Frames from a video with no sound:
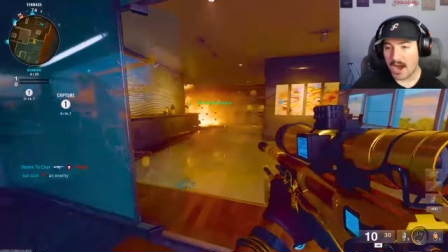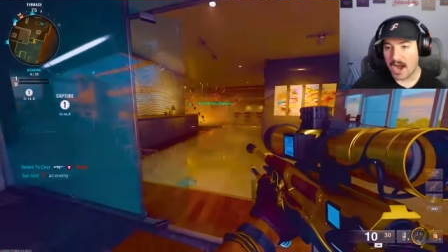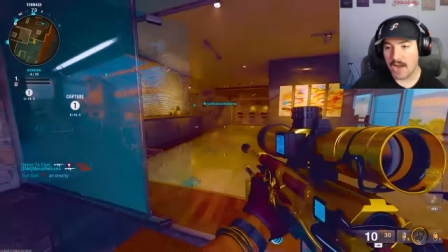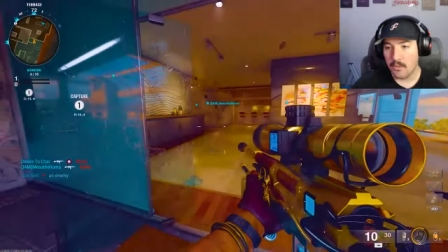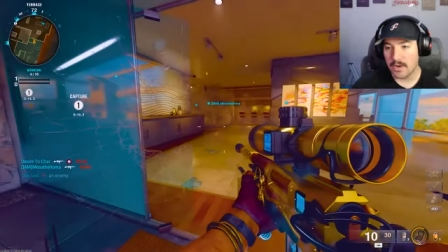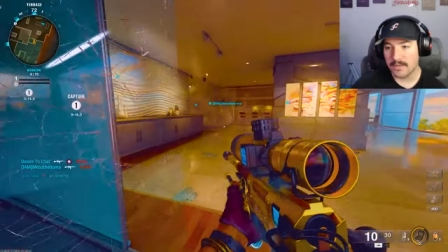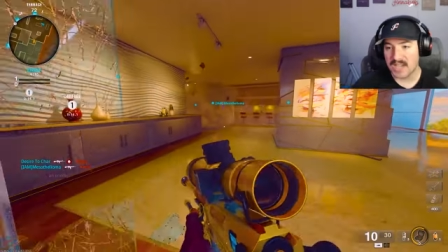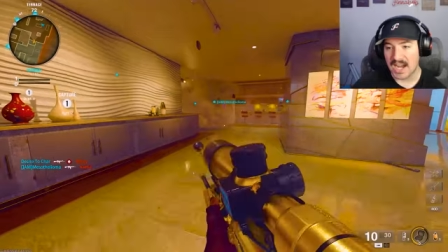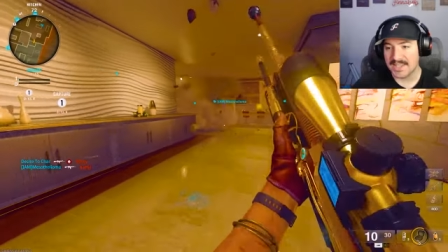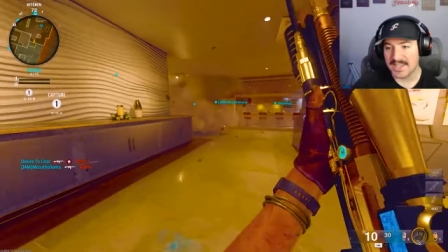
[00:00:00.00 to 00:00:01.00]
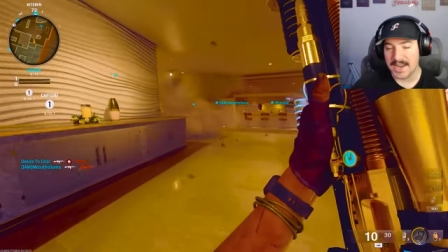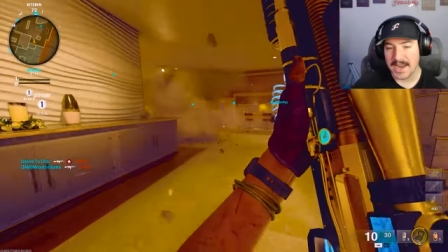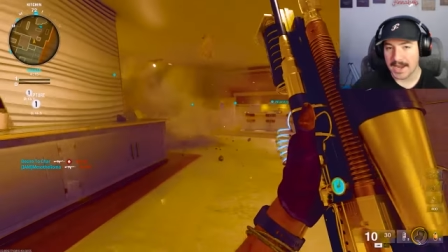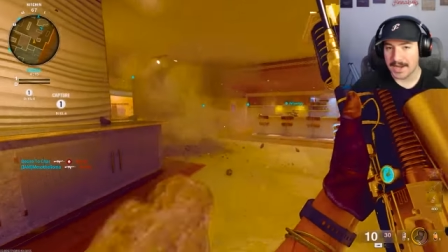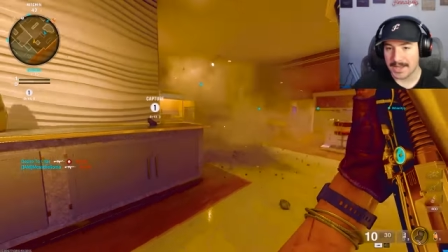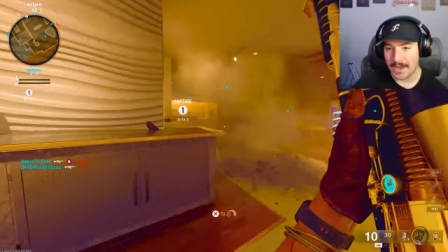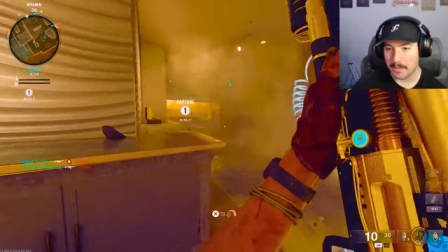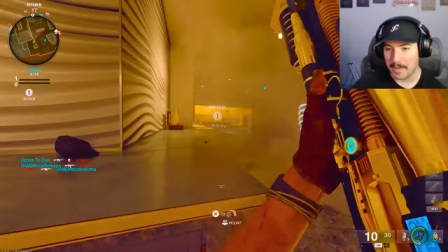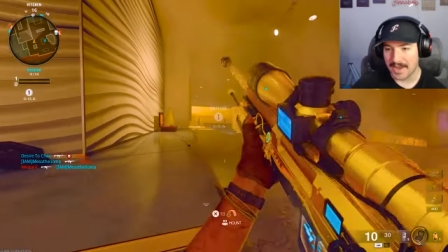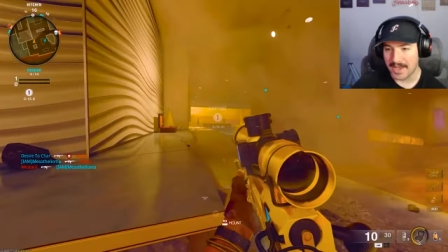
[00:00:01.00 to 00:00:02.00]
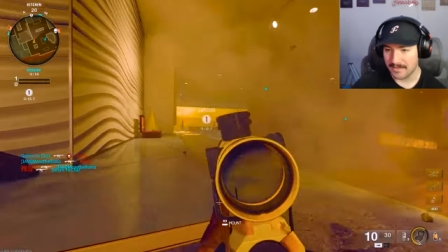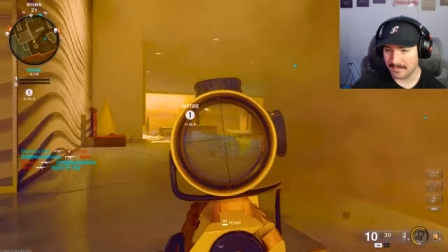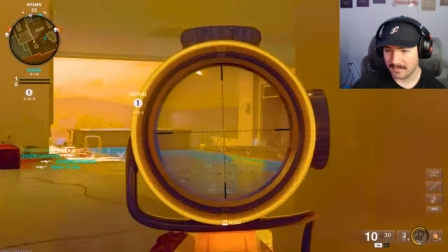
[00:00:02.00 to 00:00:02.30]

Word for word: I would have died to that nade, that would have been it.